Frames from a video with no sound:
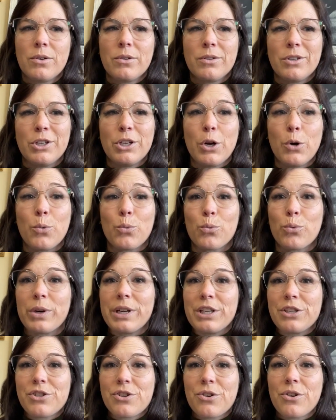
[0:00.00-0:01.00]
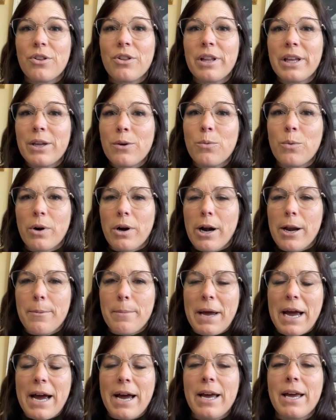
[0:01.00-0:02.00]
you know, regionally where I'm
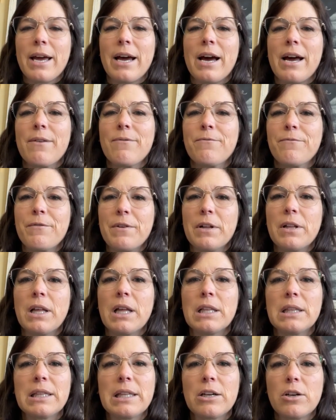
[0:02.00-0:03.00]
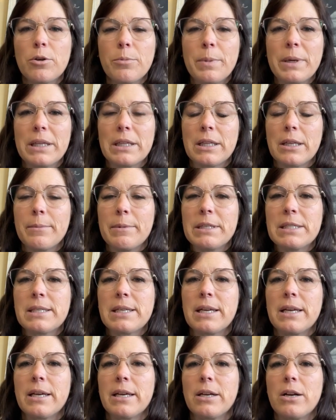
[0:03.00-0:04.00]
at, I feel a little bit
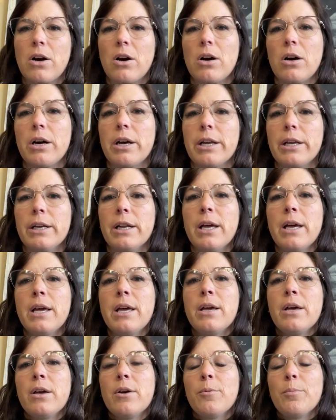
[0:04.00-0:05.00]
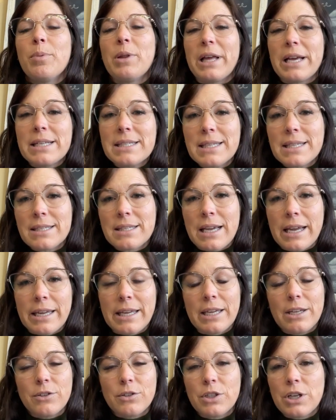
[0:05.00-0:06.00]
limited on places I
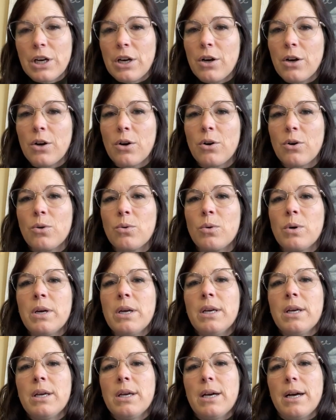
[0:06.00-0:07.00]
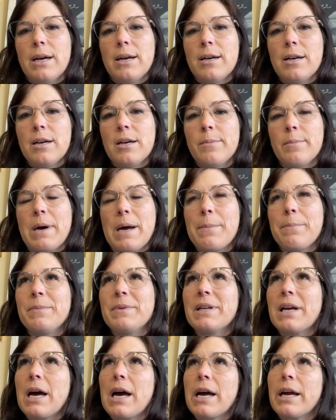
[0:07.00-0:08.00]
can go. Um, I'm
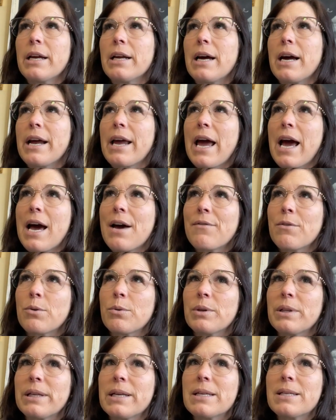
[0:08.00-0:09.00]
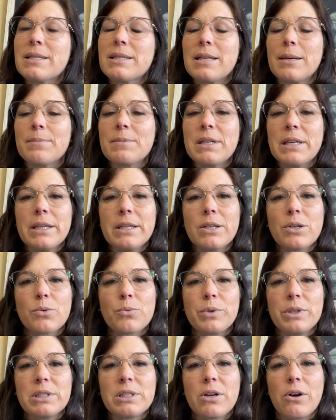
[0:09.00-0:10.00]
I haven't really stepped into
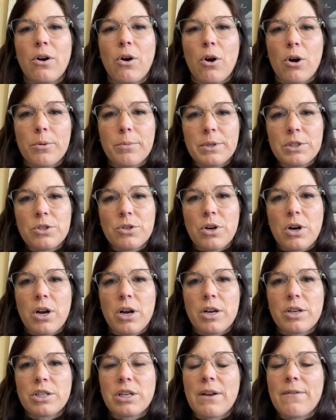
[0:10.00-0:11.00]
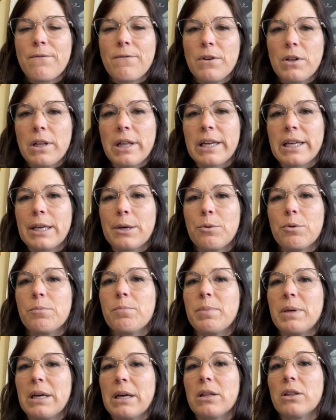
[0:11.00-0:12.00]
retail arbitrage. I feel like it would
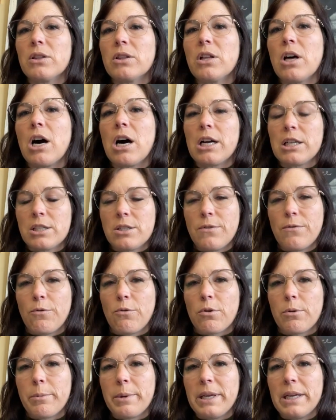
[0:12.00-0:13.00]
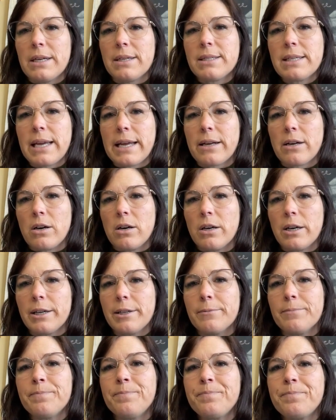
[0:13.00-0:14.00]
be a lot for me to take
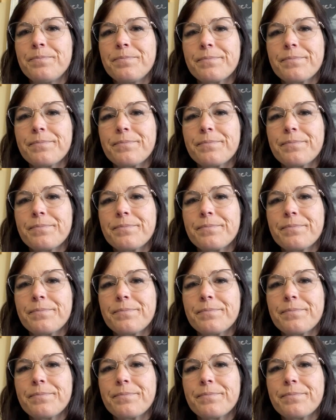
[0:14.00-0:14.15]
on.